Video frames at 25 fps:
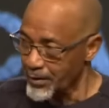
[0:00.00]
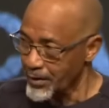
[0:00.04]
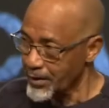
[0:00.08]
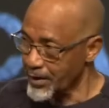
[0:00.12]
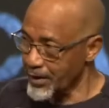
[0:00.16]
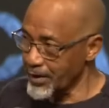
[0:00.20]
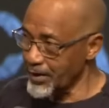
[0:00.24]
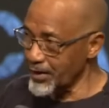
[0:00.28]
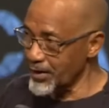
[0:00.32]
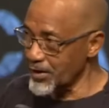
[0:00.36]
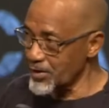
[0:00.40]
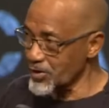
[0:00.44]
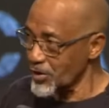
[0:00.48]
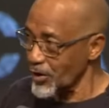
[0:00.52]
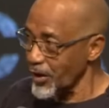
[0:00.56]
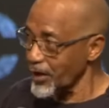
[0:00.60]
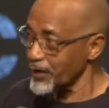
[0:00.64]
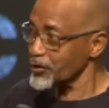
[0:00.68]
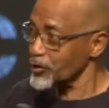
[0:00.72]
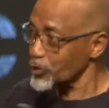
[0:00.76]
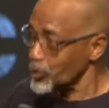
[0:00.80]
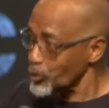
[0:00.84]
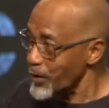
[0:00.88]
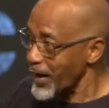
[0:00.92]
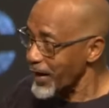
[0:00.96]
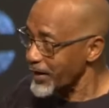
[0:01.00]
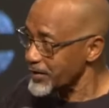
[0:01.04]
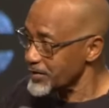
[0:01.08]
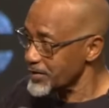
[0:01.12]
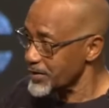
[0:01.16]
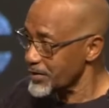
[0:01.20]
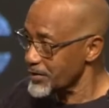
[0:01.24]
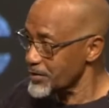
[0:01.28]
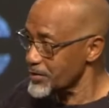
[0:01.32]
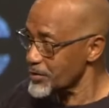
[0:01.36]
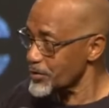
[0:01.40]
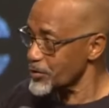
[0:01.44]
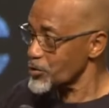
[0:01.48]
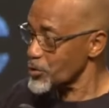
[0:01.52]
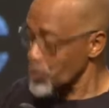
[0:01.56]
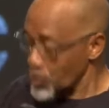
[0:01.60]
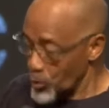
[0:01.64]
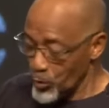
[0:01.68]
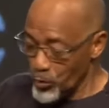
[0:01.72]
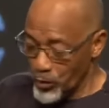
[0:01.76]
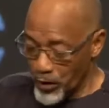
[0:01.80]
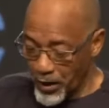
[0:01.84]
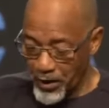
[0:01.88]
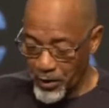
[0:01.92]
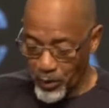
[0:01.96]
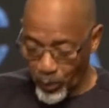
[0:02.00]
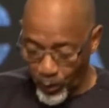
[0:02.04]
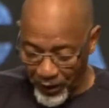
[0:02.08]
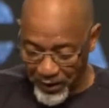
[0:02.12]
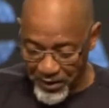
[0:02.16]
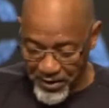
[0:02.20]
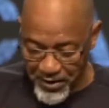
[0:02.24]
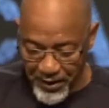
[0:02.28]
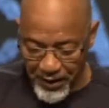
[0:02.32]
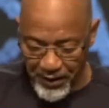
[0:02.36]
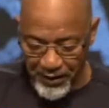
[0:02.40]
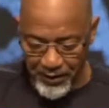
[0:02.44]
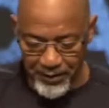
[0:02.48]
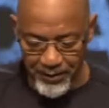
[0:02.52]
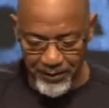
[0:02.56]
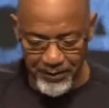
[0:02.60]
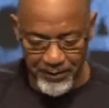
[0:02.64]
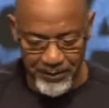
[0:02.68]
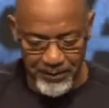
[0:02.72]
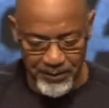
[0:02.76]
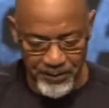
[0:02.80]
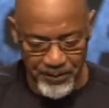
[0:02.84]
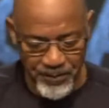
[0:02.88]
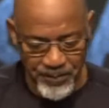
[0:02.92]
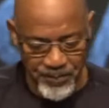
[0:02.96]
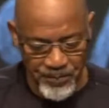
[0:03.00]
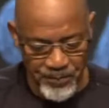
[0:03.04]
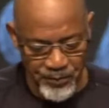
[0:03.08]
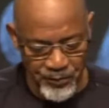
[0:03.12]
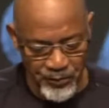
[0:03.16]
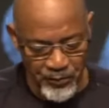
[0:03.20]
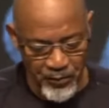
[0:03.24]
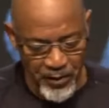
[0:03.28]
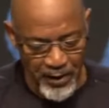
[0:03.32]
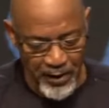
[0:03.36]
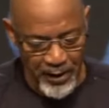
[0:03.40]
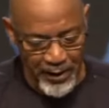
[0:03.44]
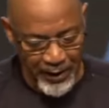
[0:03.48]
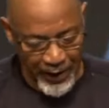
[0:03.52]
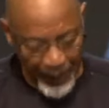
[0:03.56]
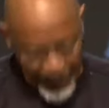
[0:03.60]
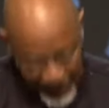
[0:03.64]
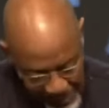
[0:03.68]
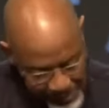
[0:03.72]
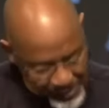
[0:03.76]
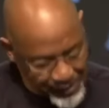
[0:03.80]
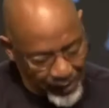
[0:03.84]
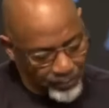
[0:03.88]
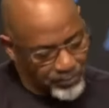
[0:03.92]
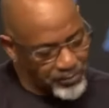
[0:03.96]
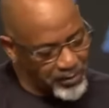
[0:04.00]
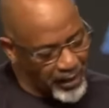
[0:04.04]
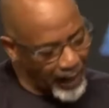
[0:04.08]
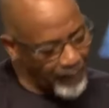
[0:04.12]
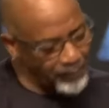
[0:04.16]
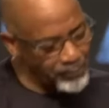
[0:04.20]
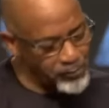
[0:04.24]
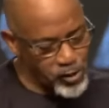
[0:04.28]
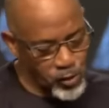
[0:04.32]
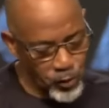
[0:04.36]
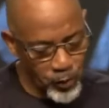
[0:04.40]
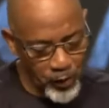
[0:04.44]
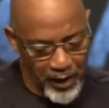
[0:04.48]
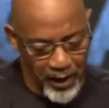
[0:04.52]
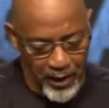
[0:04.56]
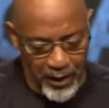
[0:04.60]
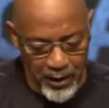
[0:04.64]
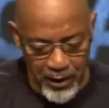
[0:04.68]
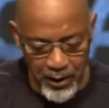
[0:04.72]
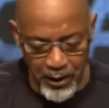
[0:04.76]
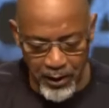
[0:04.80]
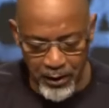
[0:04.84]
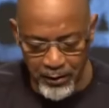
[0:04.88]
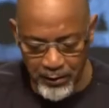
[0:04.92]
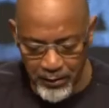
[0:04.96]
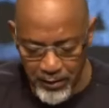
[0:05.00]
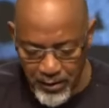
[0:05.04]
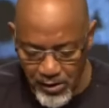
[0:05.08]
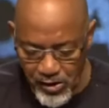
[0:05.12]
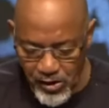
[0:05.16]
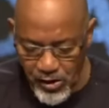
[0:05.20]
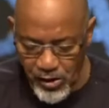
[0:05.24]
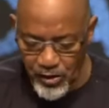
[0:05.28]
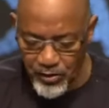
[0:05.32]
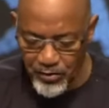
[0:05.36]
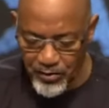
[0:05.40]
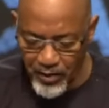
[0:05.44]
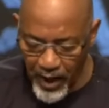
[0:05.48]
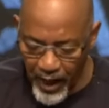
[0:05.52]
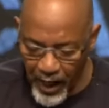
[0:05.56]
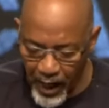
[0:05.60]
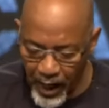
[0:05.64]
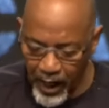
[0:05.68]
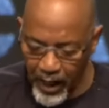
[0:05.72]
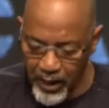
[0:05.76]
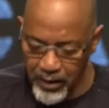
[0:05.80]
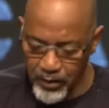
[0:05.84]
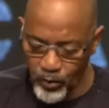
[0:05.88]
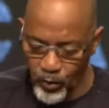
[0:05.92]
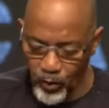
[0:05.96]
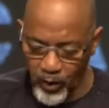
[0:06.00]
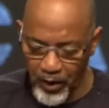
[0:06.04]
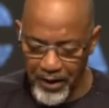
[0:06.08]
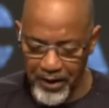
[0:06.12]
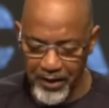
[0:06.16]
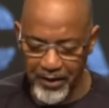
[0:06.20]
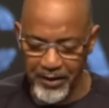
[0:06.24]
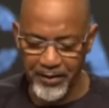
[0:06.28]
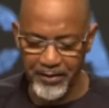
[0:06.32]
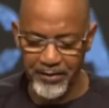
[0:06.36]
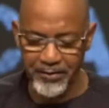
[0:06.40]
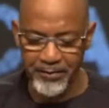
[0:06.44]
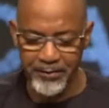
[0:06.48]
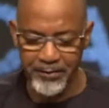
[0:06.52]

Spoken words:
He is attracted to anointing. And sometimes we learn this the hard way.